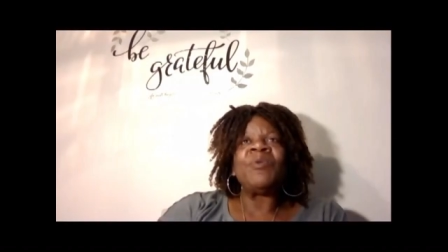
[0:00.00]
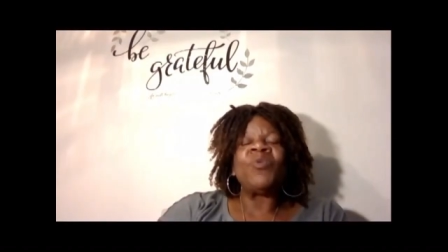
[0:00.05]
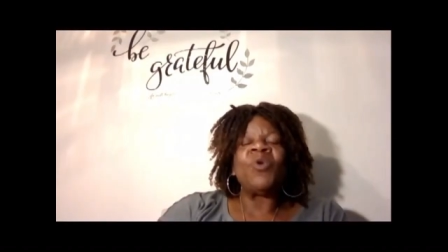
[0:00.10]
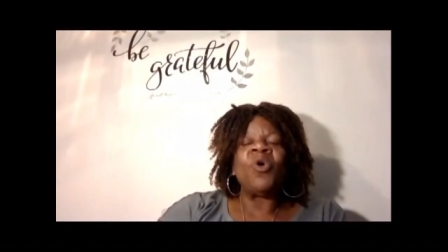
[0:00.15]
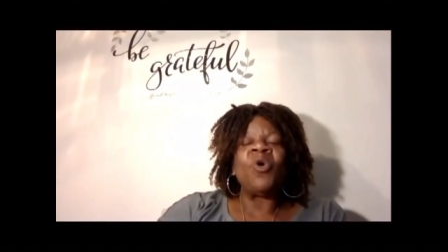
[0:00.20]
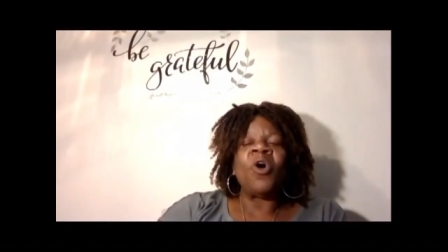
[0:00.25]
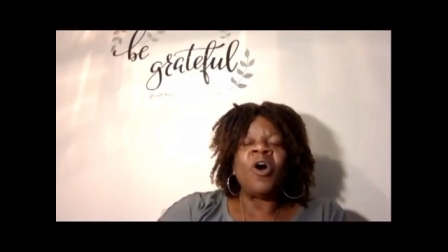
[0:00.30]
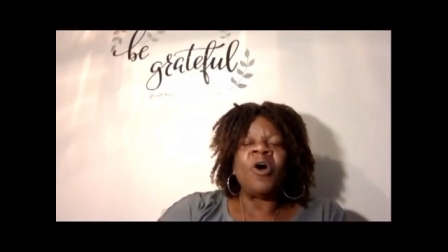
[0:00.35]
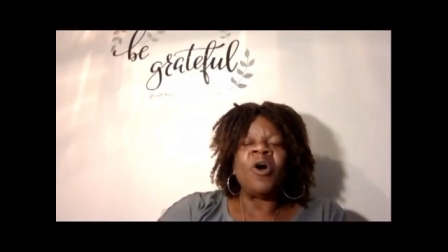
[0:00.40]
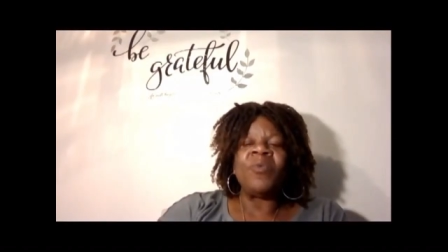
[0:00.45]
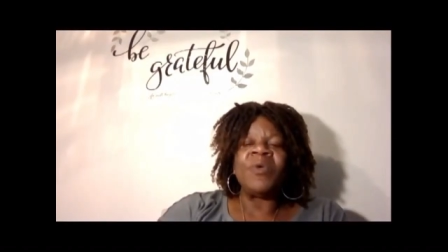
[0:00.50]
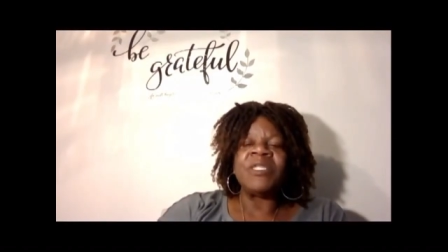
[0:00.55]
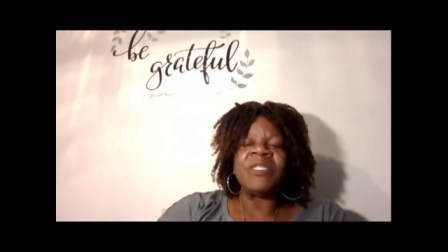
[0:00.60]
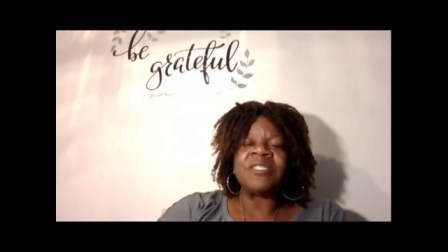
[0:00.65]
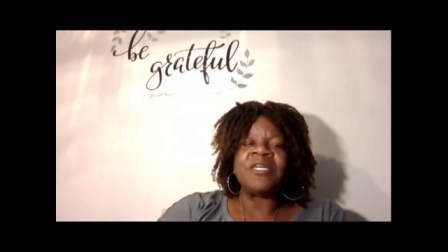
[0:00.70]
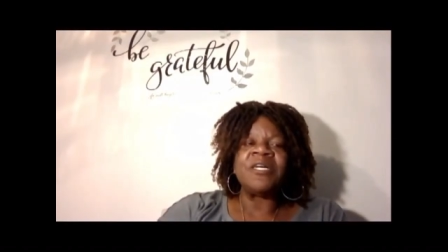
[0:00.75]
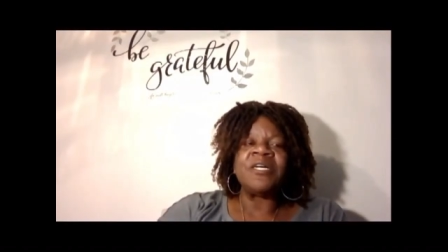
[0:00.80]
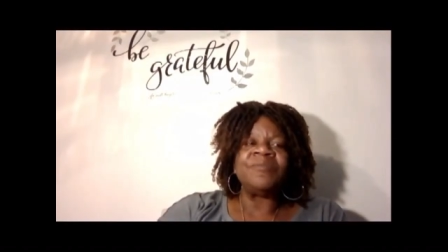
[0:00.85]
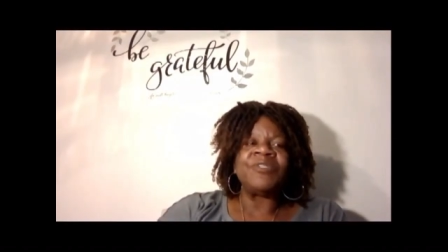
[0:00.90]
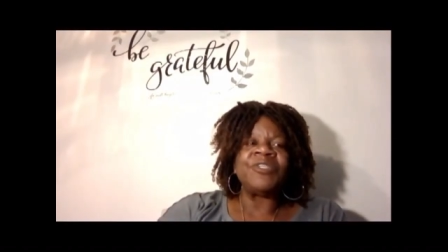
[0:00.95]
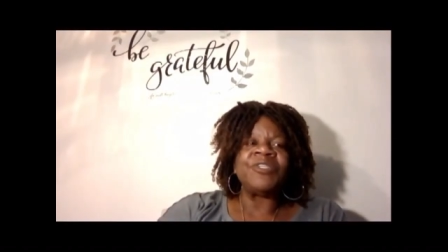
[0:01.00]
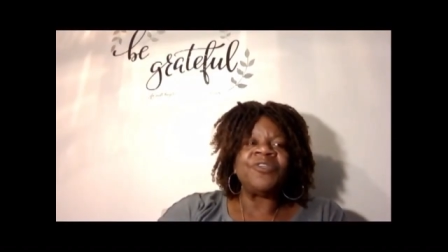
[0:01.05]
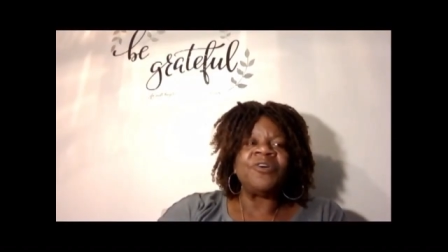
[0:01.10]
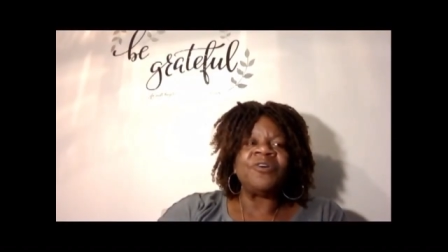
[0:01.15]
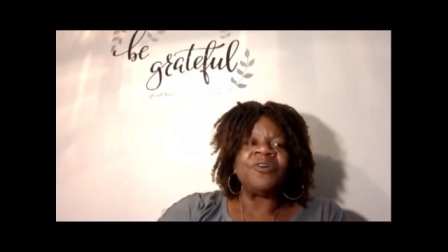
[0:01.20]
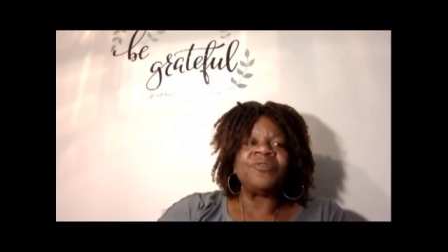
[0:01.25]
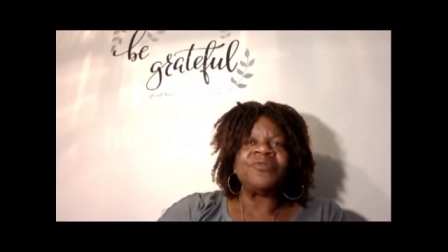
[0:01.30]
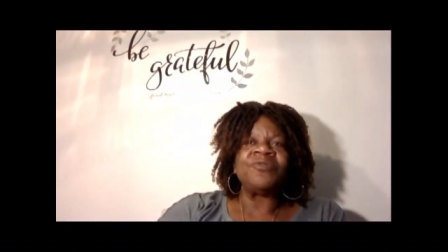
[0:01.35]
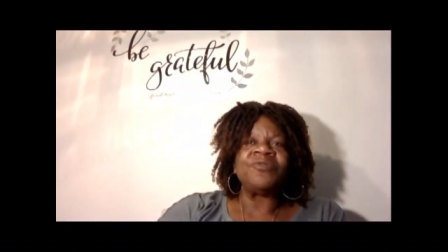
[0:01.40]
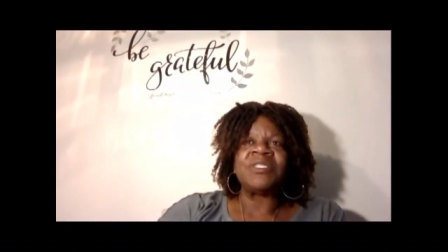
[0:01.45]
will always come to
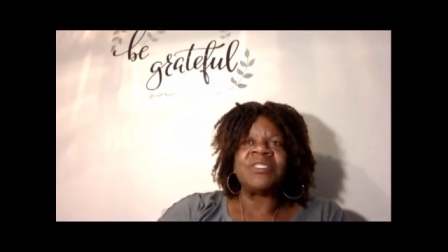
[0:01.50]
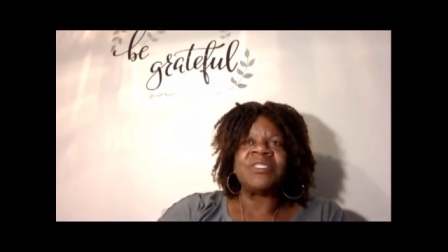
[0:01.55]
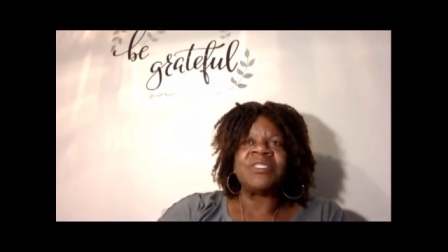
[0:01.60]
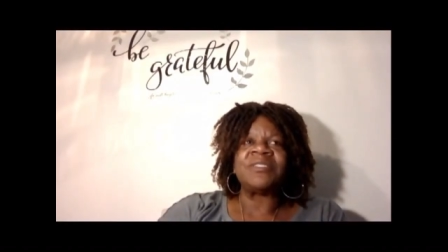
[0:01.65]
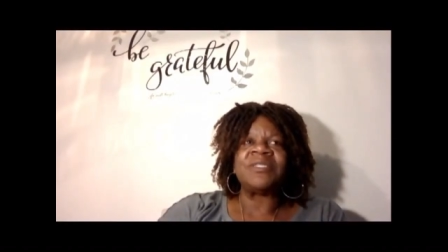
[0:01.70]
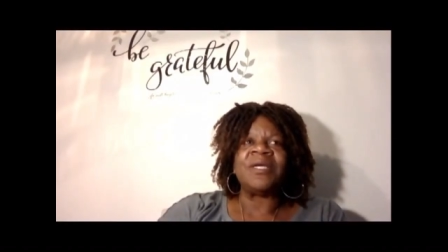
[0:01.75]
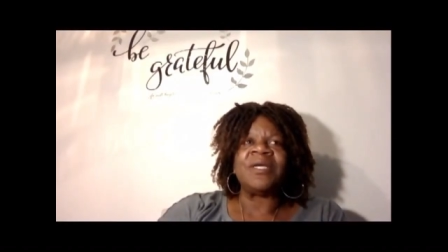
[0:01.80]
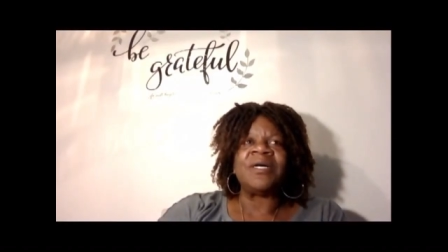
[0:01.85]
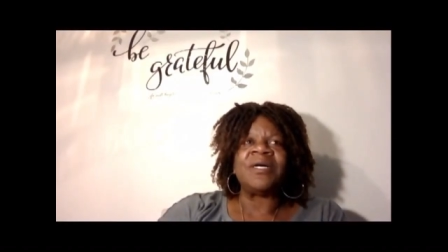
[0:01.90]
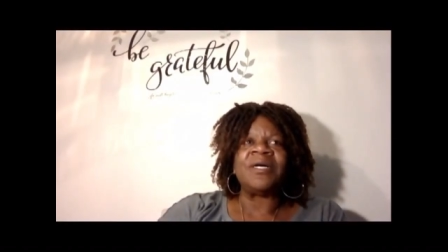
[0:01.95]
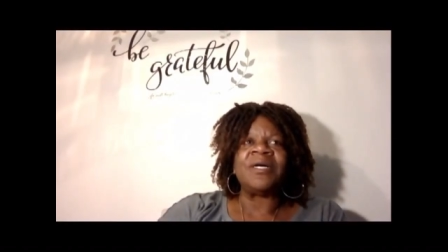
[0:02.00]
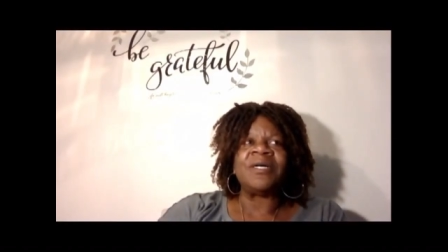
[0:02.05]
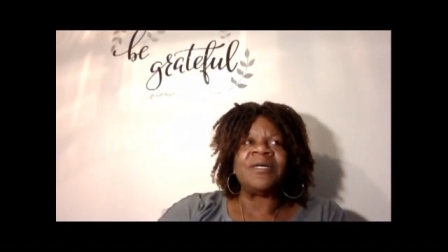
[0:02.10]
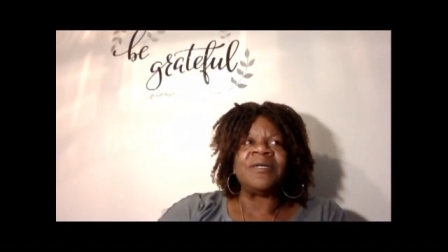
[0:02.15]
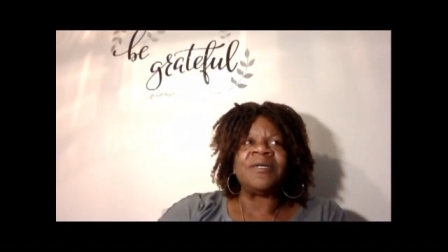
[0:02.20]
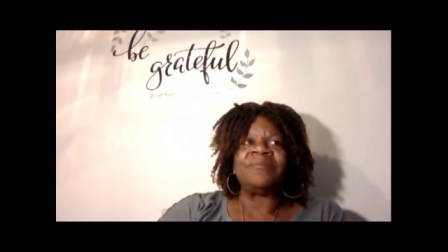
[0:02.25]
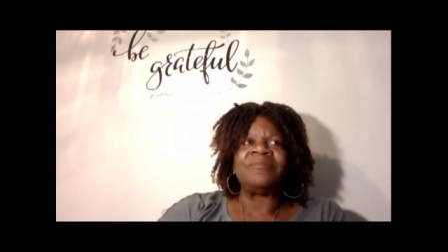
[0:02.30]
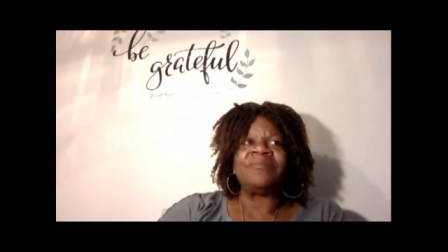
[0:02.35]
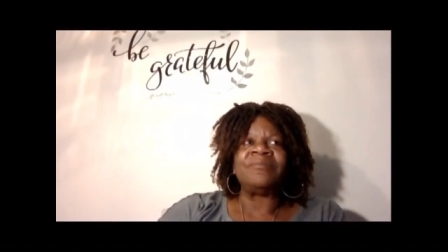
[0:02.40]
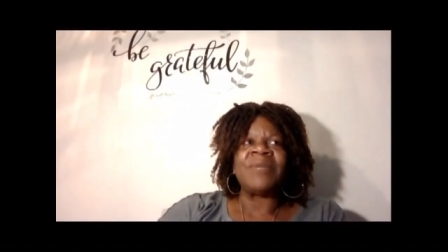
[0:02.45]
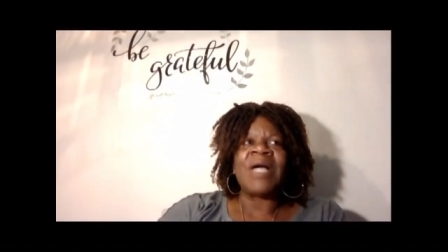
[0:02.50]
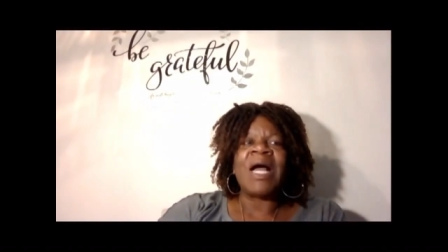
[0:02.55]
those uh,